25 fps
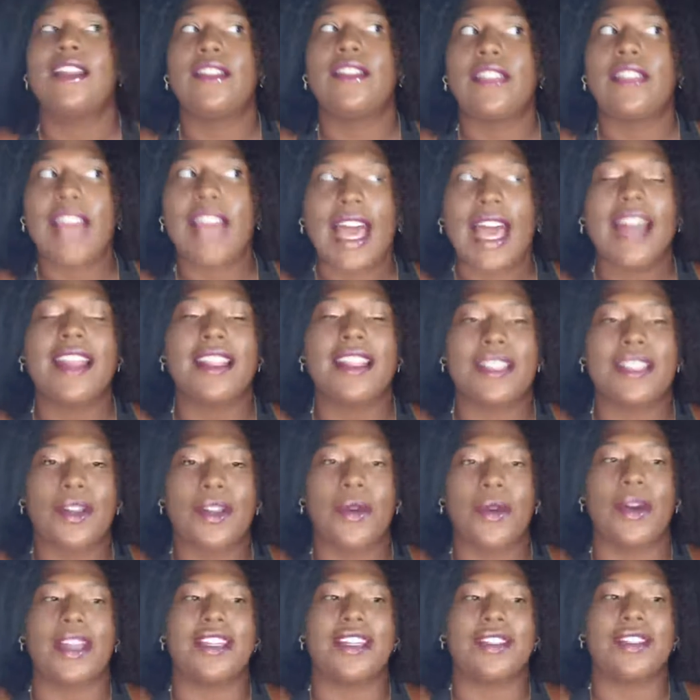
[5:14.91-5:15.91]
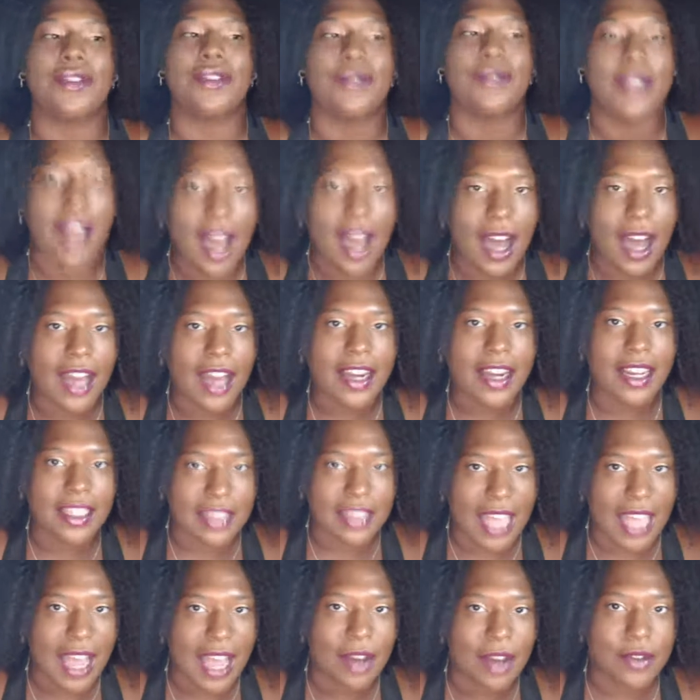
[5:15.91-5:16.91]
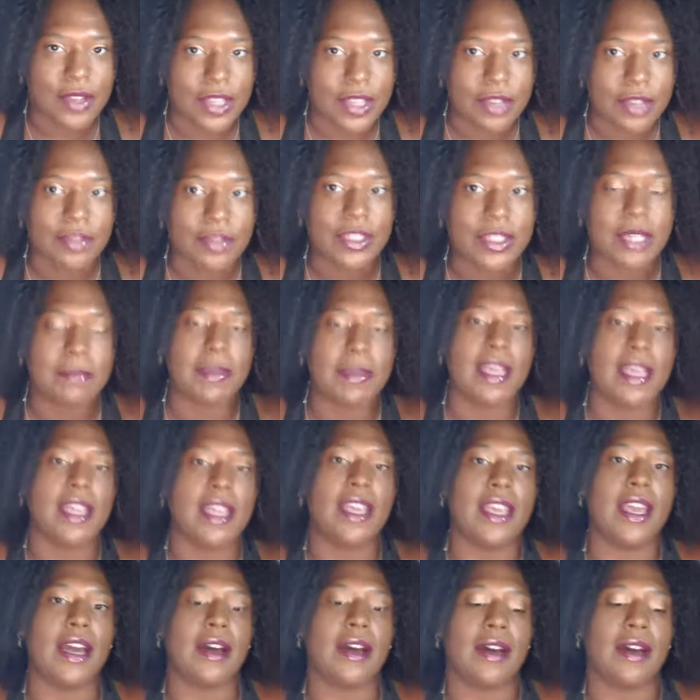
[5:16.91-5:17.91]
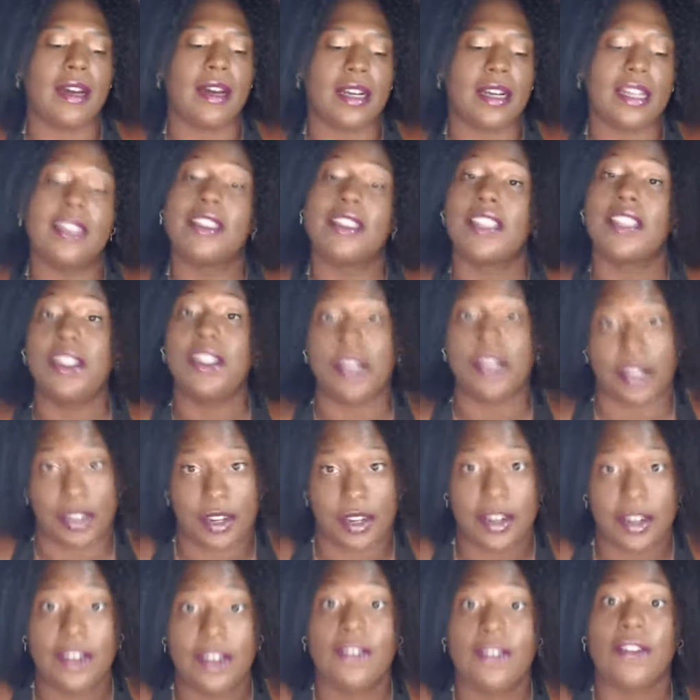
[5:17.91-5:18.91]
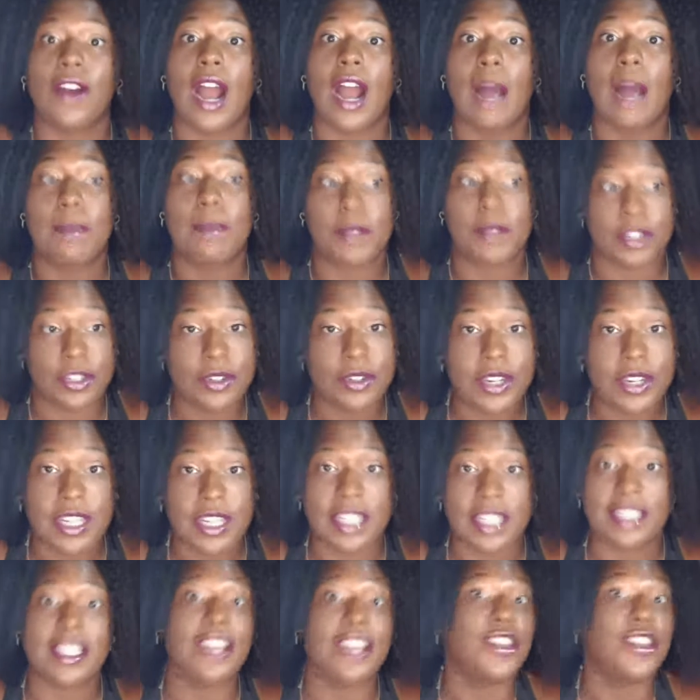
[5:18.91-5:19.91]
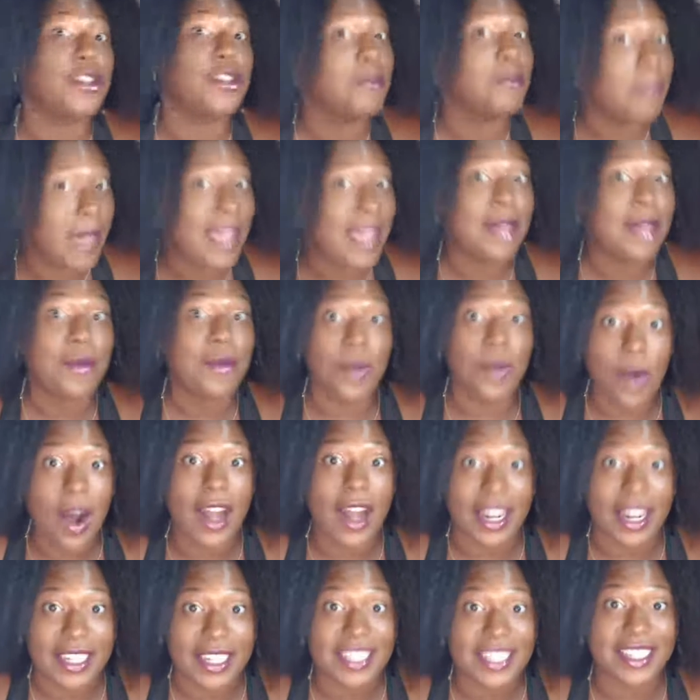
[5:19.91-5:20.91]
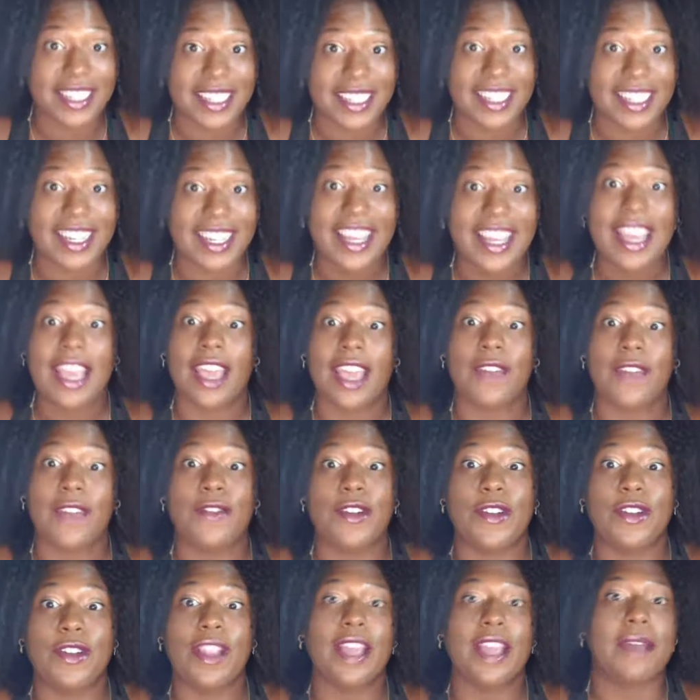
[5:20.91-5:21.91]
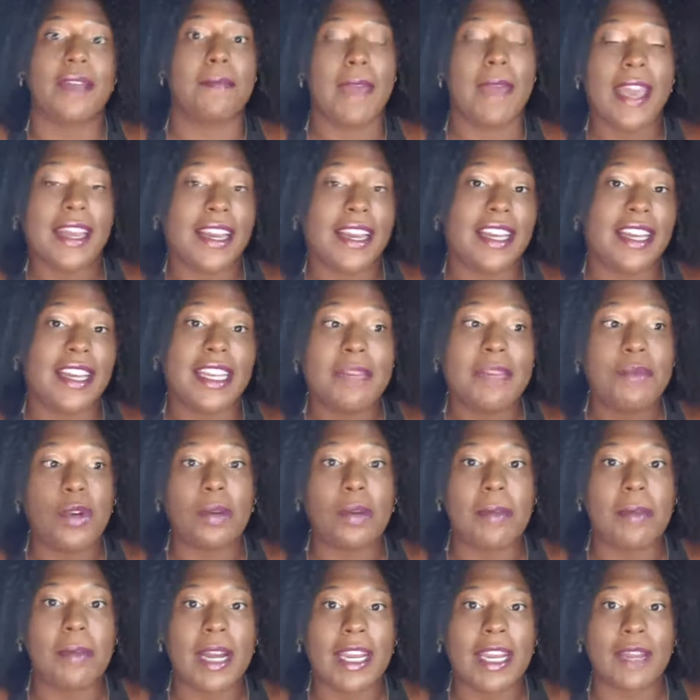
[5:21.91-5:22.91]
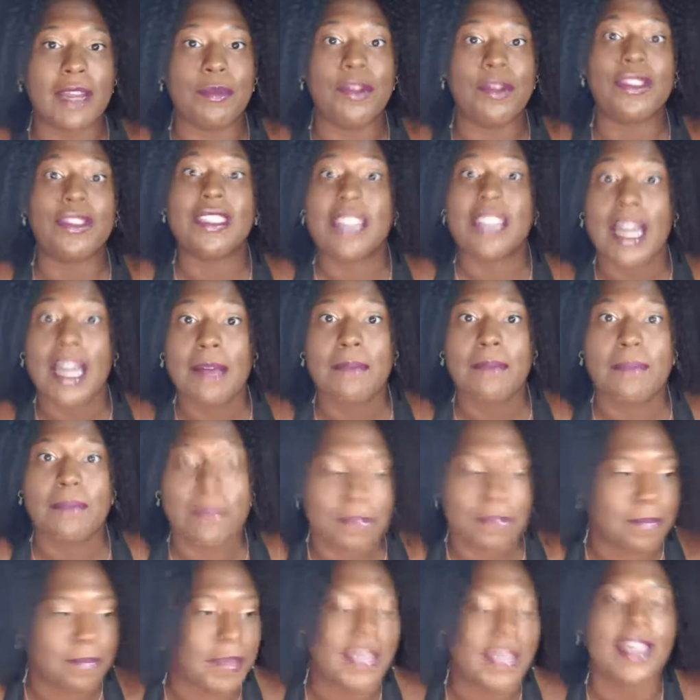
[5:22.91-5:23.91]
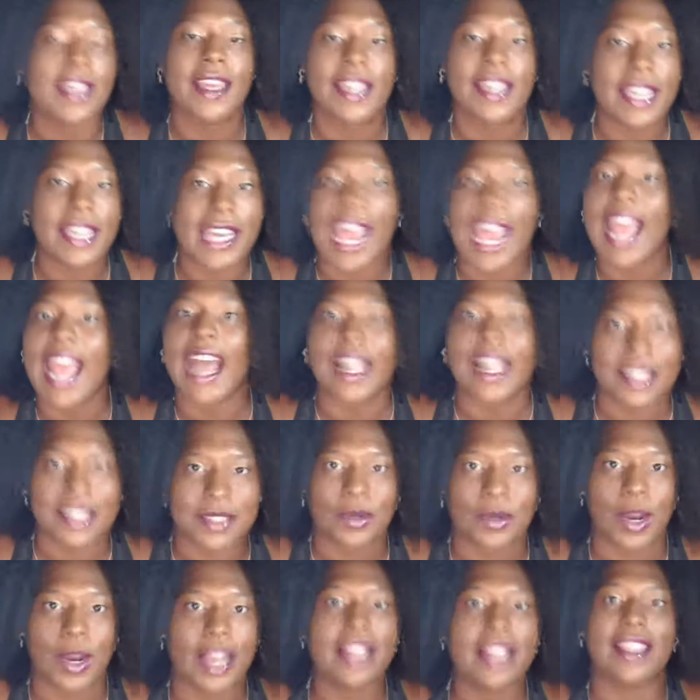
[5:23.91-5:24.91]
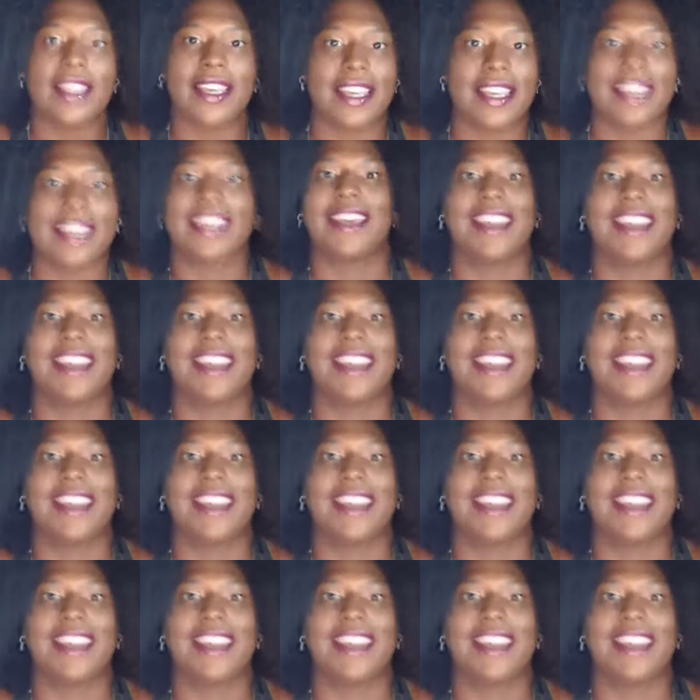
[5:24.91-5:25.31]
that is going to not allow you to be considered for opportunities that you may want. If you're like, man, I need more money, well, stop being an ass, right? Like